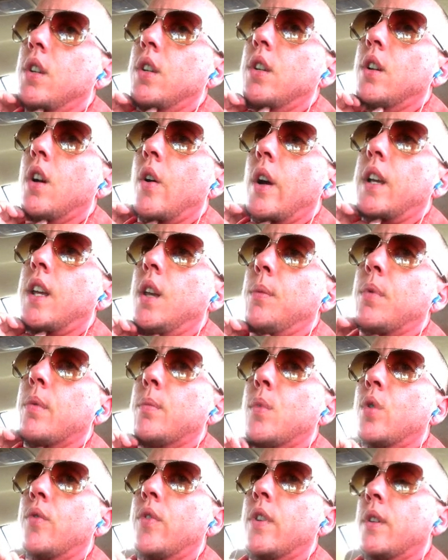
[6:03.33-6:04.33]
you know I keep it
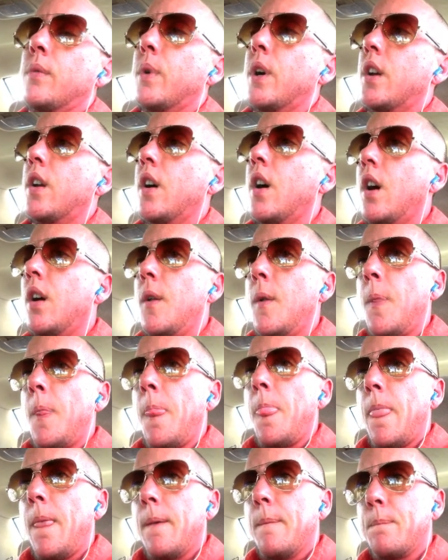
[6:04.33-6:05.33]
moving. But uh,
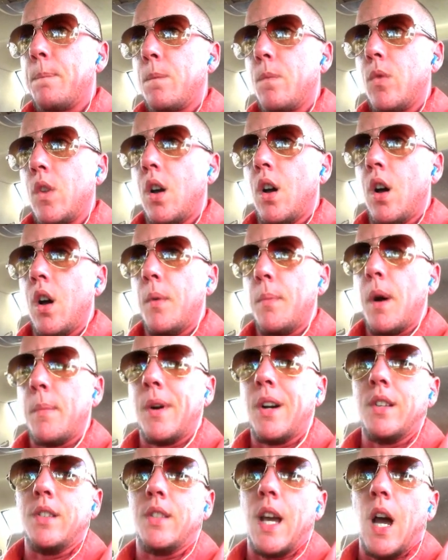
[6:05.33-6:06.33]
um, I'm
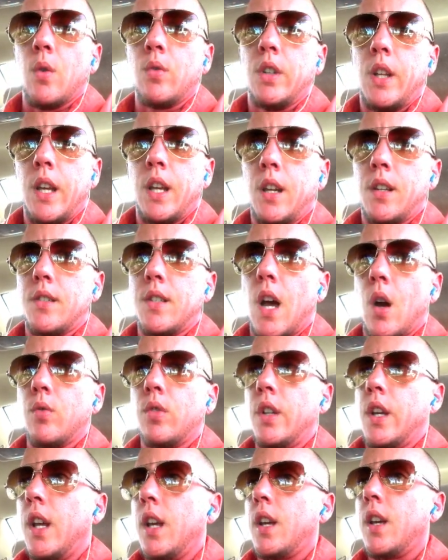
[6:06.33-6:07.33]
on Downelink.
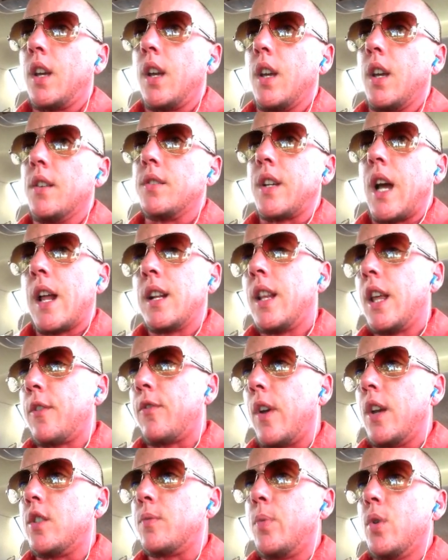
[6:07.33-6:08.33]
Downelink is kind of like
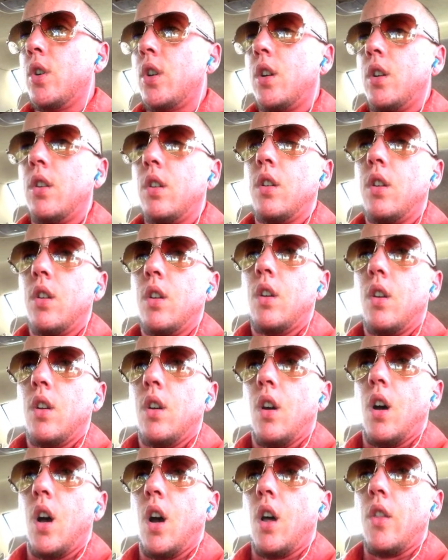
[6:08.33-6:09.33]
Facebook.
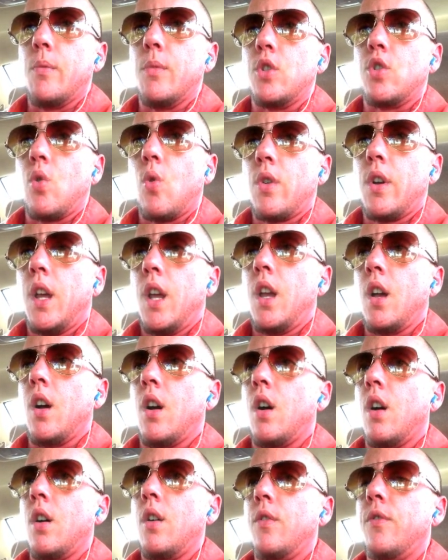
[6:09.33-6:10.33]
Uh, the majority
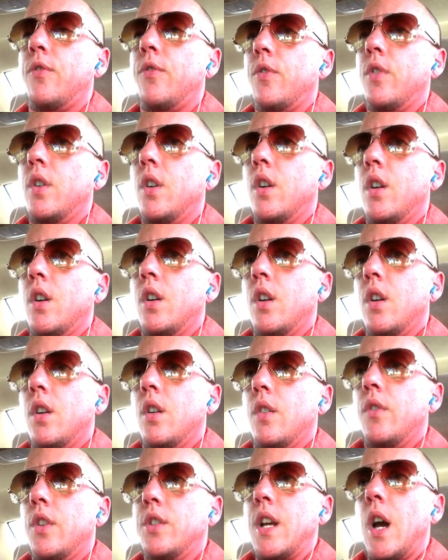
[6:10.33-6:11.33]
of
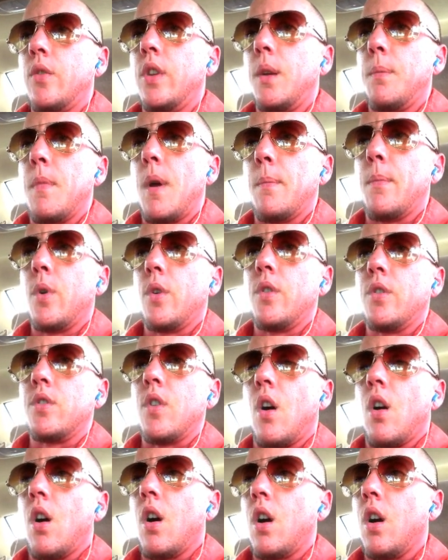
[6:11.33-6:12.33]
the Downelink members
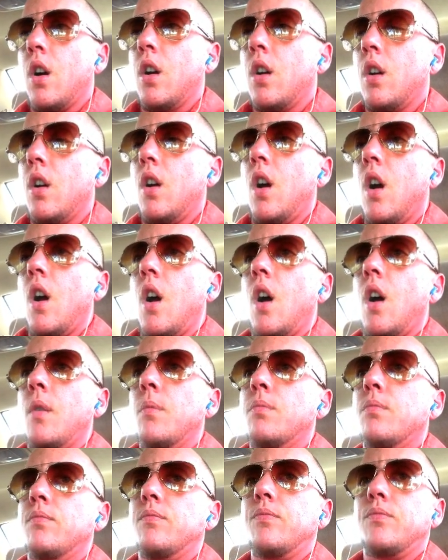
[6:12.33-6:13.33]
are
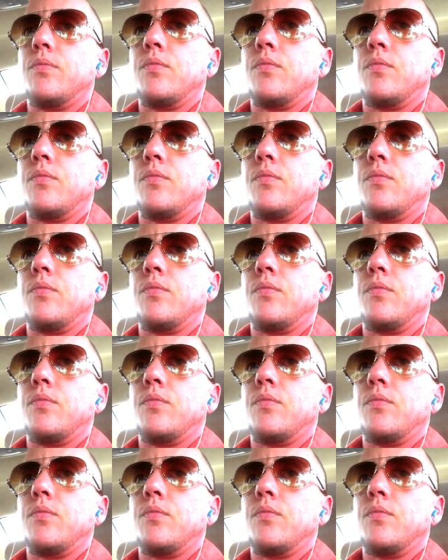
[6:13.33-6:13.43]
um,